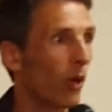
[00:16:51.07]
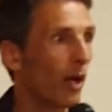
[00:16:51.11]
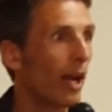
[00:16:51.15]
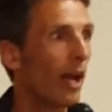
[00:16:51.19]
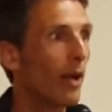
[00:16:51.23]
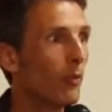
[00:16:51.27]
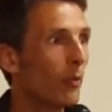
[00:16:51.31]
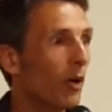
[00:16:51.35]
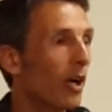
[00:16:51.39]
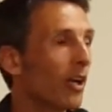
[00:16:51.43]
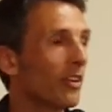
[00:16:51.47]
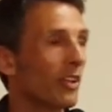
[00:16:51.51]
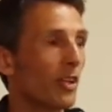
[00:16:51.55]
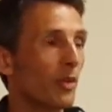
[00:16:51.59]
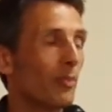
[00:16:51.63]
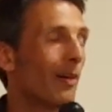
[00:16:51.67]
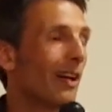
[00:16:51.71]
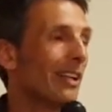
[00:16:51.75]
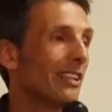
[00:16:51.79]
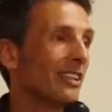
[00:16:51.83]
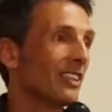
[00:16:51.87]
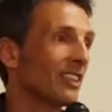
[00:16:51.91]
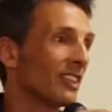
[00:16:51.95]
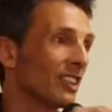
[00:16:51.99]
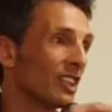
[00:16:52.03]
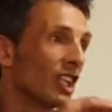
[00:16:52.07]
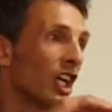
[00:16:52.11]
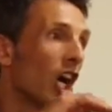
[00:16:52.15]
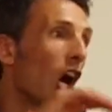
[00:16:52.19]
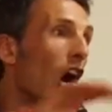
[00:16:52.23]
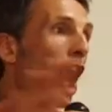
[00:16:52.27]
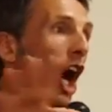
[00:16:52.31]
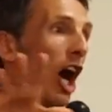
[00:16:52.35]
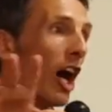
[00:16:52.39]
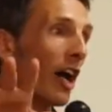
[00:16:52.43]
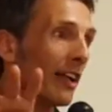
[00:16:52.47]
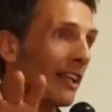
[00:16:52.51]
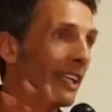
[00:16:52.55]
When I run, the depression's
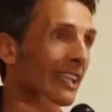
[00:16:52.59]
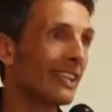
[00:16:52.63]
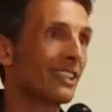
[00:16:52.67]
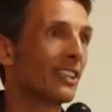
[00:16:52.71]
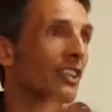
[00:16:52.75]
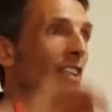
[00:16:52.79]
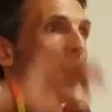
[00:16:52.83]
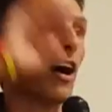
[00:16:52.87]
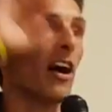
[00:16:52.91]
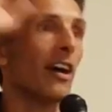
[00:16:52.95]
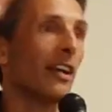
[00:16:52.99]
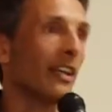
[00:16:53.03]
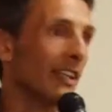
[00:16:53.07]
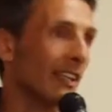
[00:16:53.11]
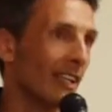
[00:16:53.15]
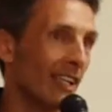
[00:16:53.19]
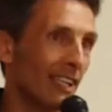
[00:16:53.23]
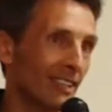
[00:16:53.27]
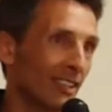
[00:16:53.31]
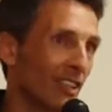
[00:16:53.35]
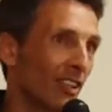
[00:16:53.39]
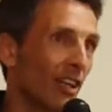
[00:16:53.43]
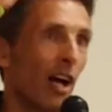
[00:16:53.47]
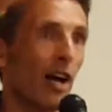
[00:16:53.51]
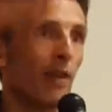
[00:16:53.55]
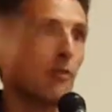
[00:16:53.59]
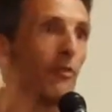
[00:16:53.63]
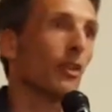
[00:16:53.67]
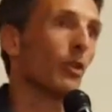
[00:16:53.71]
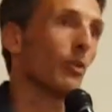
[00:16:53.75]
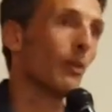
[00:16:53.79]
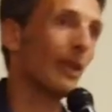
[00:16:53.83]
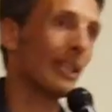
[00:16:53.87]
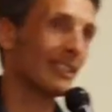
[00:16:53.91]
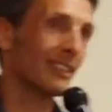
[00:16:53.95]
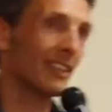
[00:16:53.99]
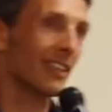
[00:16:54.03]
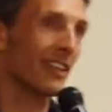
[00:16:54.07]
gone. It's gone. It, it's gone for
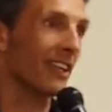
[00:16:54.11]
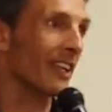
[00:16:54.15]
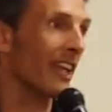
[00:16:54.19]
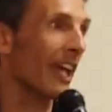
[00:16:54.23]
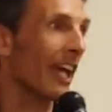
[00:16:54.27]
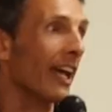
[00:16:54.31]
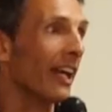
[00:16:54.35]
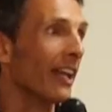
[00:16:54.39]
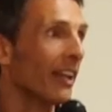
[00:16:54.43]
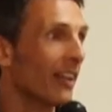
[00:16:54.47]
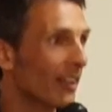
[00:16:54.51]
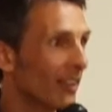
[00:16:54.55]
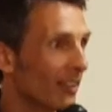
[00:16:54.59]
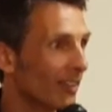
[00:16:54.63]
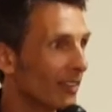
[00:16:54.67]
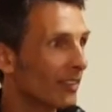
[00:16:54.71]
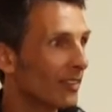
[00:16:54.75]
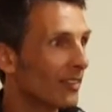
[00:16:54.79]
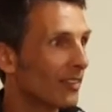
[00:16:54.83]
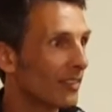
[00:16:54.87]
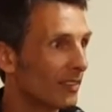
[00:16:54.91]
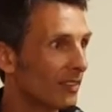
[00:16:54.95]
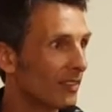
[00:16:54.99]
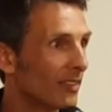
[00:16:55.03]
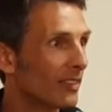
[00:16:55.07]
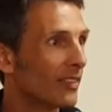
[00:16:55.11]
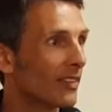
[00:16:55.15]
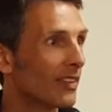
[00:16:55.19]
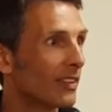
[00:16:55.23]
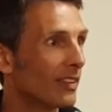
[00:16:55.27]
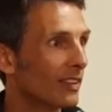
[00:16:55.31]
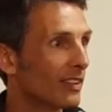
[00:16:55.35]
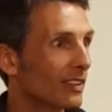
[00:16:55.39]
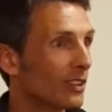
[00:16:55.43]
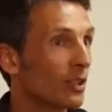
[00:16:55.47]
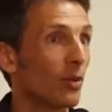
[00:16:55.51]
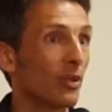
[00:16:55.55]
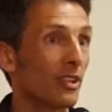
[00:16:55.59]
the rest of the day.
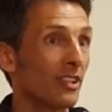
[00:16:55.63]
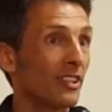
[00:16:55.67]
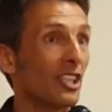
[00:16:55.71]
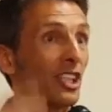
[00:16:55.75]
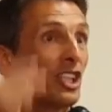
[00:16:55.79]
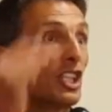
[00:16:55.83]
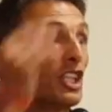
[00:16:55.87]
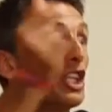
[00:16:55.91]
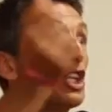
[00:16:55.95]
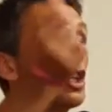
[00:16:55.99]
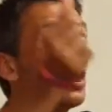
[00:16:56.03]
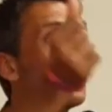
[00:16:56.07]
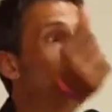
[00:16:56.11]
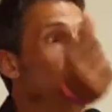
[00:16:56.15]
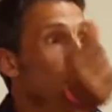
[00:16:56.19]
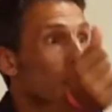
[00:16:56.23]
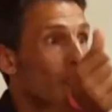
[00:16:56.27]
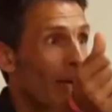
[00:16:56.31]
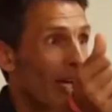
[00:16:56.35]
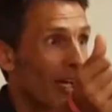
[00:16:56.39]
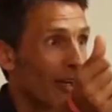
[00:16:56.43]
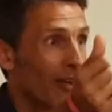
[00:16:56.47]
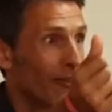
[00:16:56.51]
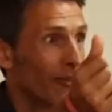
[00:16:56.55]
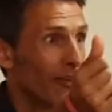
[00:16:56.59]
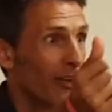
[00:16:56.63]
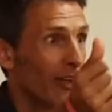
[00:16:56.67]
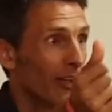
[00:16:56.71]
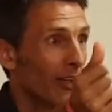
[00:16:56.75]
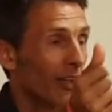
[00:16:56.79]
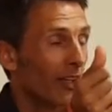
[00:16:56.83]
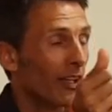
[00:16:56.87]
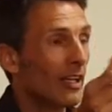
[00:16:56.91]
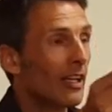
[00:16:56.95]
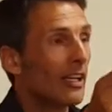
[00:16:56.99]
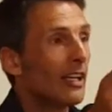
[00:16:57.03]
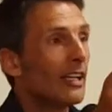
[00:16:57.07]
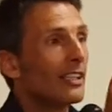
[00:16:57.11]
So there's a huge
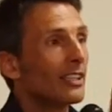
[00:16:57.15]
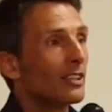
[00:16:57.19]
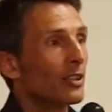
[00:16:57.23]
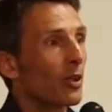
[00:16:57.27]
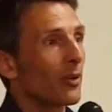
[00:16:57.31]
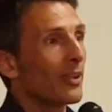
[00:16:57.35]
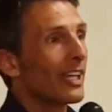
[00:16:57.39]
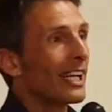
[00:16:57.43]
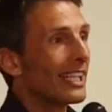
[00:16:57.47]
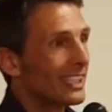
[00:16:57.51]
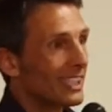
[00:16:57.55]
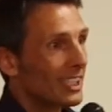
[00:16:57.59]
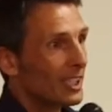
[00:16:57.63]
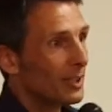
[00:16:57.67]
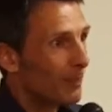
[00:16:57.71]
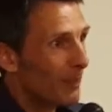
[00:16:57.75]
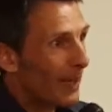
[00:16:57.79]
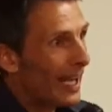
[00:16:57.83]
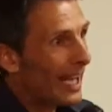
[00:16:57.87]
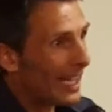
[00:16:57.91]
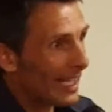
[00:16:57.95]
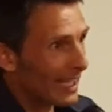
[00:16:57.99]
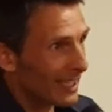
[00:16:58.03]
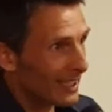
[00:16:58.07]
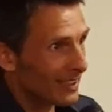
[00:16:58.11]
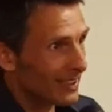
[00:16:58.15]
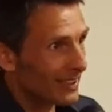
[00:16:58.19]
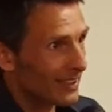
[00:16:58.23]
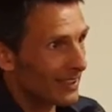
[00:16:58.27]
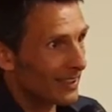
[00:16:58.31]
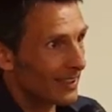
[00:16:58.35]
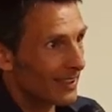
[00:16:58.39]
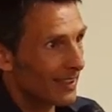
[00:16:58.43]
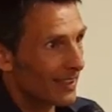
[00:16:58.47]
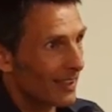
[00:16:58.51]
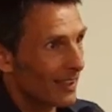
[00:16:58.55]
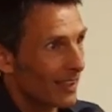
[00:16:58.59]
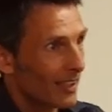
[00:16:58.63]
benefit. So that states.